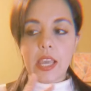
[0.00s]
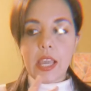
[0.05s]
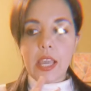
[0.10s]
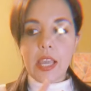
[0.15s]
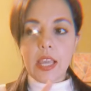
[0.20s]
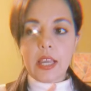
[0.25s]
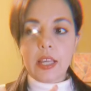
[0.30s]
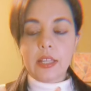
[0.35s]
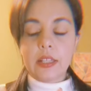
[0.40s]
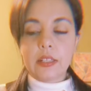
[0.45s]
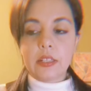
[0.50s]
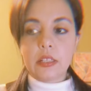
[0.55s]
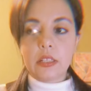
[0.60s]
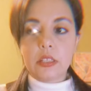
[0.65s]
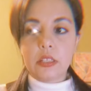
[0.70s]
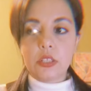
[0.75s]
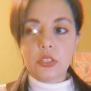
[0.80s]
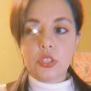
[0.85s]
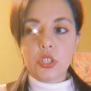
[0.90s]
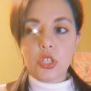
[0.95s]

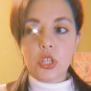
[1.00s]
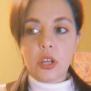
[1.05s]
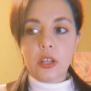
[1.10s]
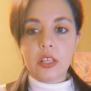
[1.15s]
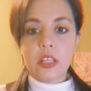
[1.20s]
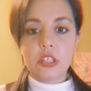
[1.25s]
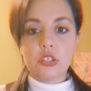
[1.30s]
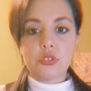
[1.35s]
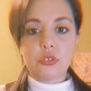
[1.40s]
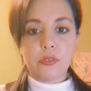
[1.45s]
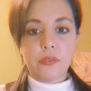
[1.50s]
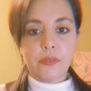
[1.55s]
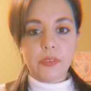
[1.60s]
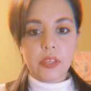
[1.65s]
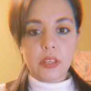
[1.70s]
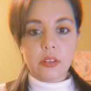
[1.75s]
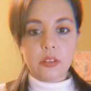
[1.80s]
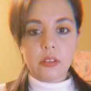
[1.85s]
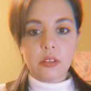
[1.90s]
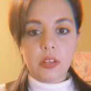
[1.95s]
And to not
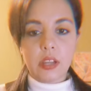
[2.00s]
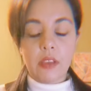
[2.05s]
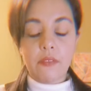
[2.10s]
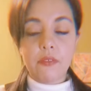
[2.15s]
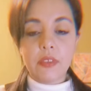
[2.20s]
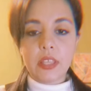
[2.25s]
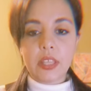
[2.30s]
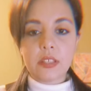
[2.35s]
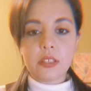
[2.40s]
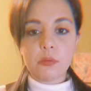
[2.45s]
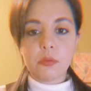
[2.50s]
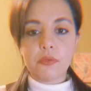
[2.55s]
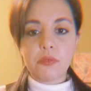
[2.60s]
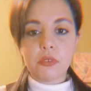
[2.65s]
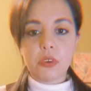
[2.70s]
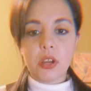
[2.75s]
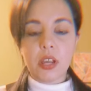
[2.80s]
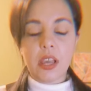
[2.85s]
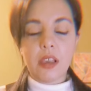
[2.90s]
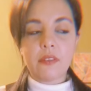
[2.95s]
interfere. I feel like some of
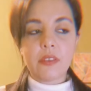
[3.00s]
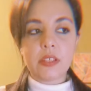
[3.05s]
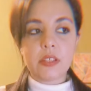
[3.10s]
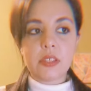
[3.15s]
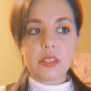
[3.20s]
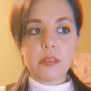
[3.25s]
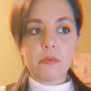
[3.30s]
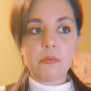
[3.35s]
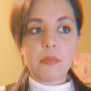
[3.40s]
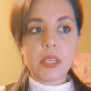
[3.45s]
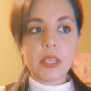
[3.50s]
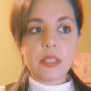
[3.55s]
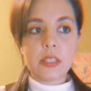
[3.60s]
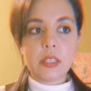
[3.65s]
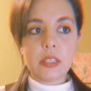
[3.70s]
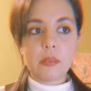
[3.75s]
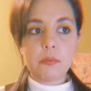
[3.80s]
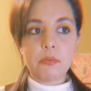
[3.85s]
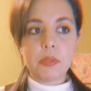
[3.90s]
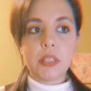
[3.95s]
you are having this
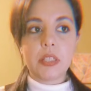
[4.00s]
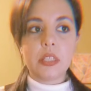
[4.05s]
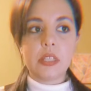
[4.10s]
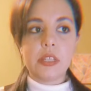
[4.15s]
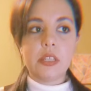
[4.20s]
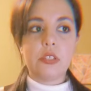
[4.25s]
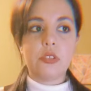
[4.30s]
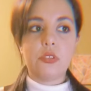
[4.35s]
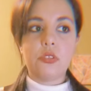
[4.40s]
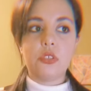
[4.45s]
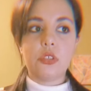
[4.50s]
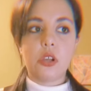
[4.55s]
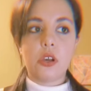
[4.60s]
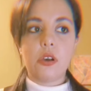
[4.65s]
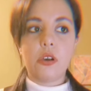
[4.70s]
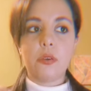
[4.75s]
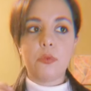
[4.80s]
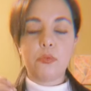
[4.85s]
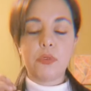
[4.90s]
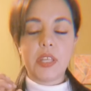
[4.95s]
amazing ability to
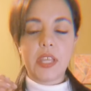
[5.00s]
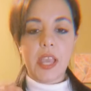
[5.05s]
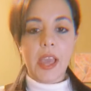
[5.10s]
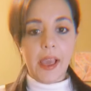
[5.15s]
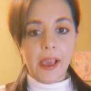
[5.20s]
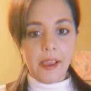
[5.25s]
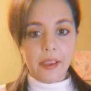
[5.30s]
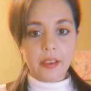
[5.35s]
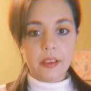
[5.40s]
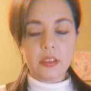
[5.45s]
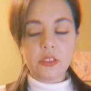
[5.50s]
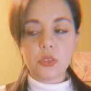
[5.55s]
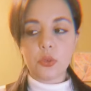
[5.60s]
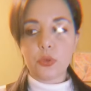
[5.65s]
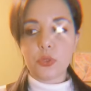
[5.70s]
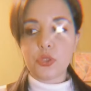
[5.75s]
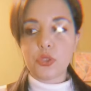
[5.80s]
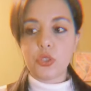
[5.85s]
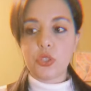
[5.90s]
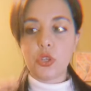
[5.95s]
not react
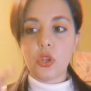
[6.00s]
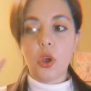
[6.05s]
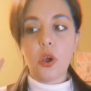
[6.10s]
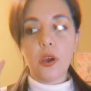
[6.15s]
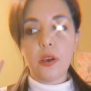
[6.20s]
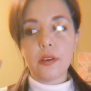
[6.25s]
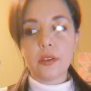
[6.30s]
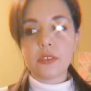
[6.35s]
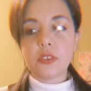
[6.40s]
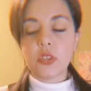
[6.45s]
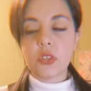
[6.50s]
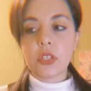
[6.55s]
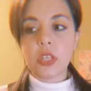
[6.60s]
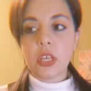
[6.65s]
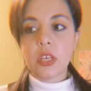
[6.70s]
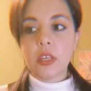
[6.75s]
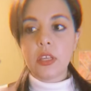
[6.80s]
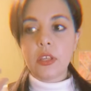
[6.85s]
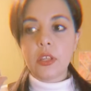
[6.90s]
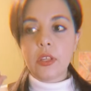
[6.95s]
or to not
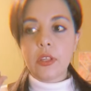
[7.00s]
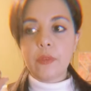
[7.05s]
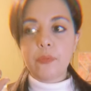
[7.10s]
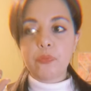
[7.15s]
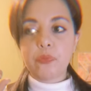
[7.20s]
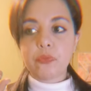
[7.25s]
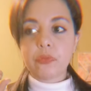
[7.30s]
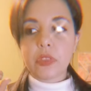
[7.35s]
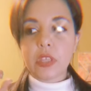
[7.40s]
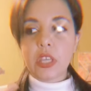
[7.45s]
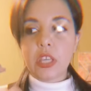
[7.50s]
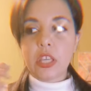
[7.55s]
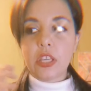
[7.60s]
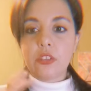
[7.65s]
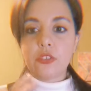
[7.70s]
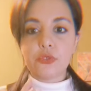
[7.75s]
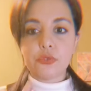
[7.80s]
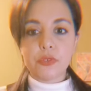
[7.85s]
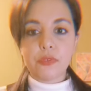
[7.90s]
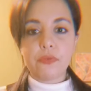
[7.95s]

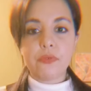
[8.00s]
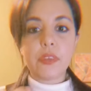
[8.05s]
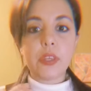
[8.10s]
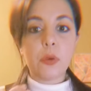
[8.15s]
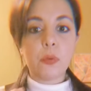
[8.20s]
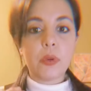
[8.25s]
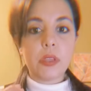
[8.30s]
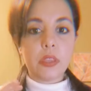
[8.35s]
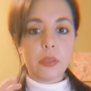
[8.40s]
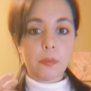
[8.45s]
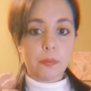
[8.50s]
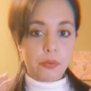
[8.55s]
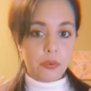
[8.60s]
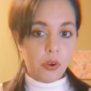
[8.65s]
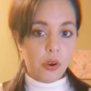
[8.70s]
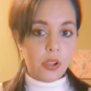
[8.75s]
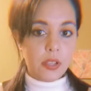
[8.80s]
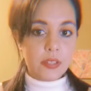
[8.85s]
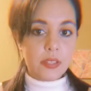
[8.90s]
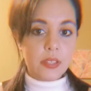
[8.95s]
interfere with a
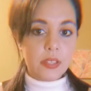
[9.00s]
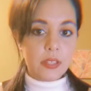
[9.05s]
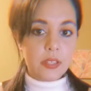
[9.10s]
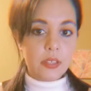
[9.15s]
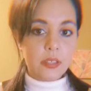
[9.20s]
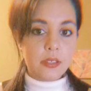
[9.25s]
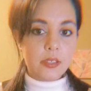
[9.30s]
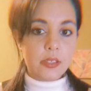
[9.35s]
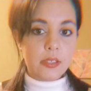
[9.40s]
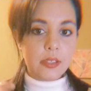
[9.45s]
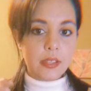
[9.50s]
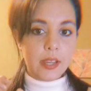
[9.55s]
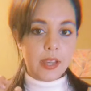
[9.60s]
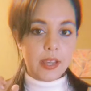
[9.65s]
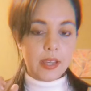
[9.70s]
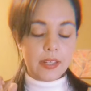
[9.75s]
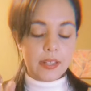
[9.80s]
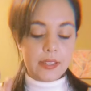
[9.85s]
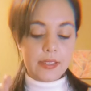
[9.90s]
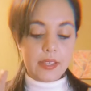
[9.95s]
process
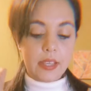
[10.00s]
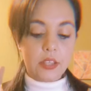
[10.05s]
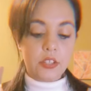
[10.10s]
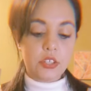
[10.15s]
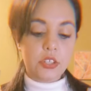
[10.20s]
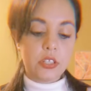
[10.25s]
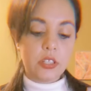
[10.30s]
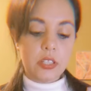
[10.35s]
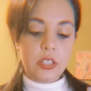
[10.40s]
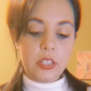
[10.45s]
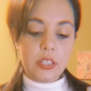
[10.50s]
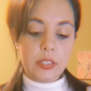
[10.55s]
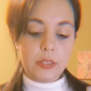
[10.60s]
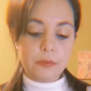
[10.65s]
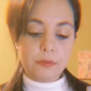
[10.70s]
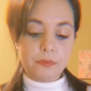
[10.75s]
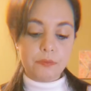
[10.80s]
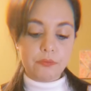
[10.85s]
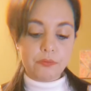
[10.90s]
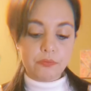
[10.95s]
that is
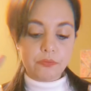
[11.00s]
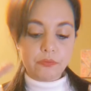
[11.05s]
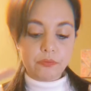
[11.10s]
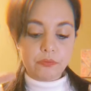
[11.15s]
actually